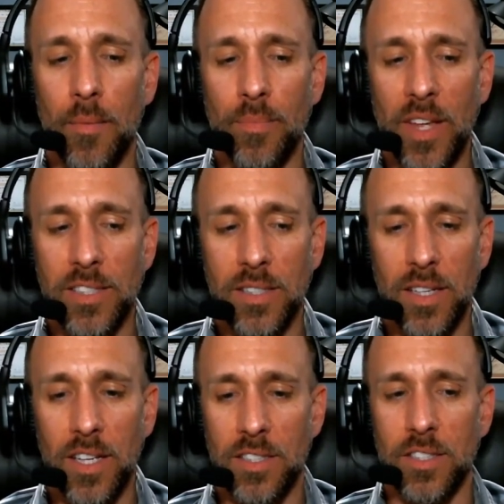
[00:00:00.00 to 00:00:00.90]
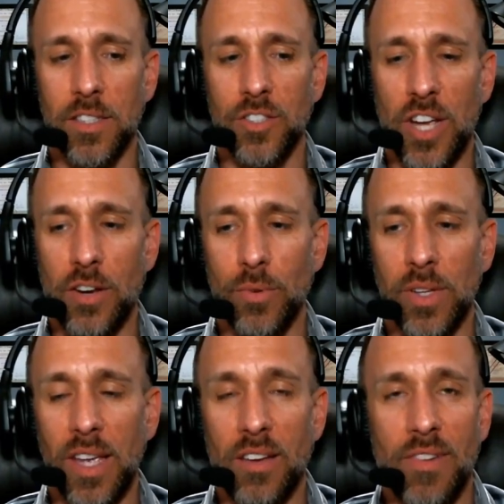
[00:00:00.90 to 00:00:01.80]
it's generally
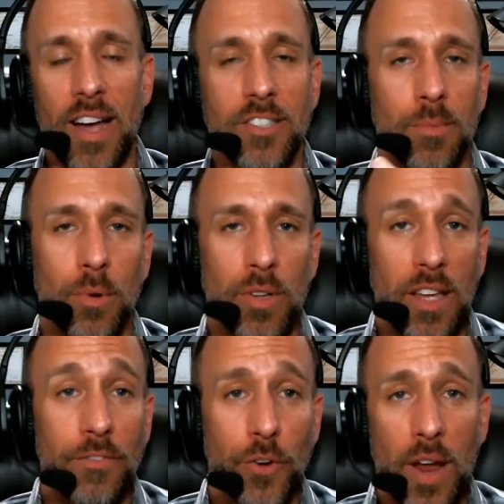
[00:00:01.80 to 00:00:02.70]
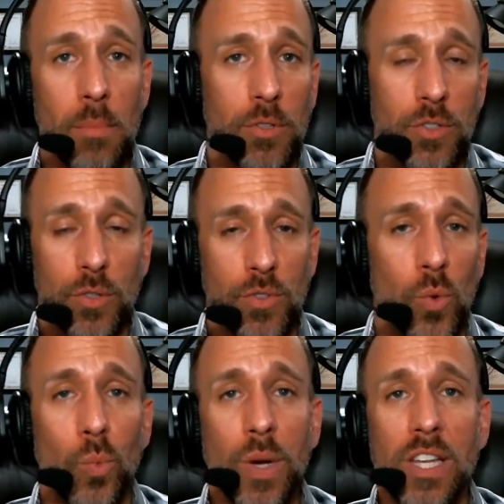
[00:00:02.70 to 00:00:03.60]
advisable if you're able to
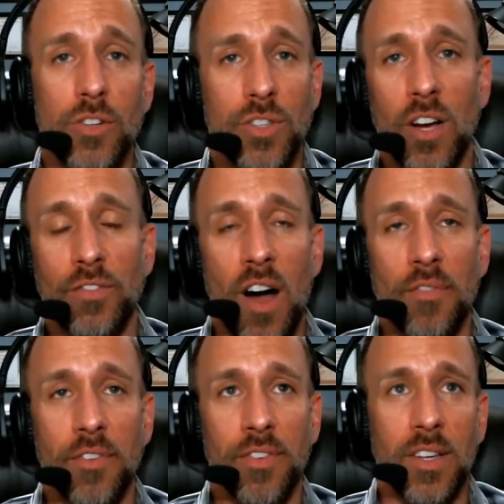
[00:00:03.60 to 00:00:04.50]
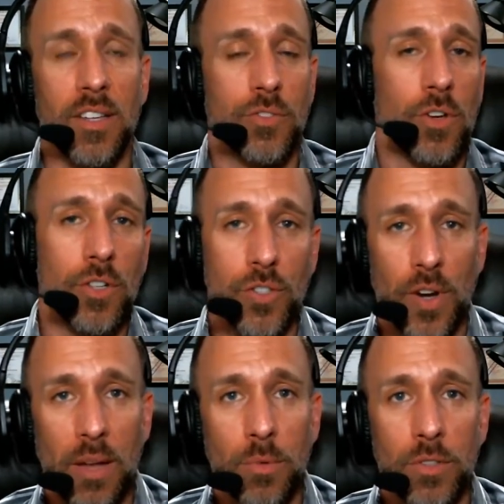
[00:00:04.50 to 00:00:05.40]
wean yourself off of it as long as you're
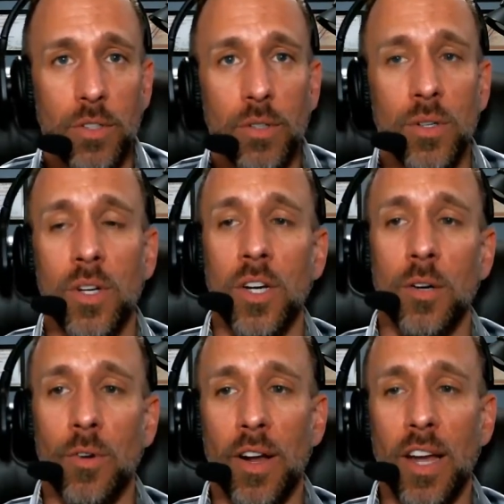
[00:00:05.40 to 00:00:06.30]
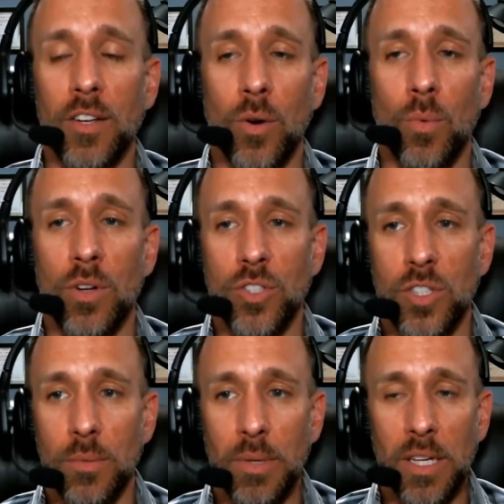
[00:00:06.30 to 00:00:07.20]
able to, right? I don't want you to
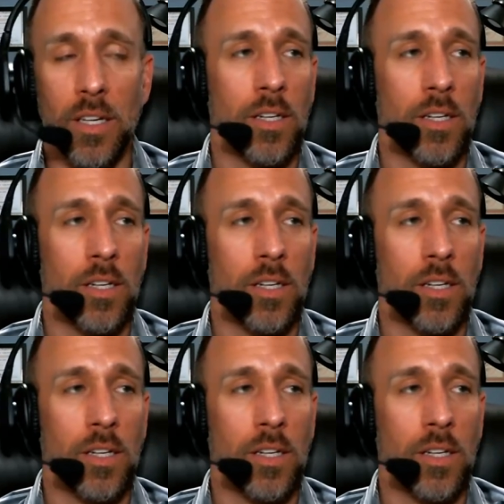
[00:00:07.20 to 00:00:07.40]
be,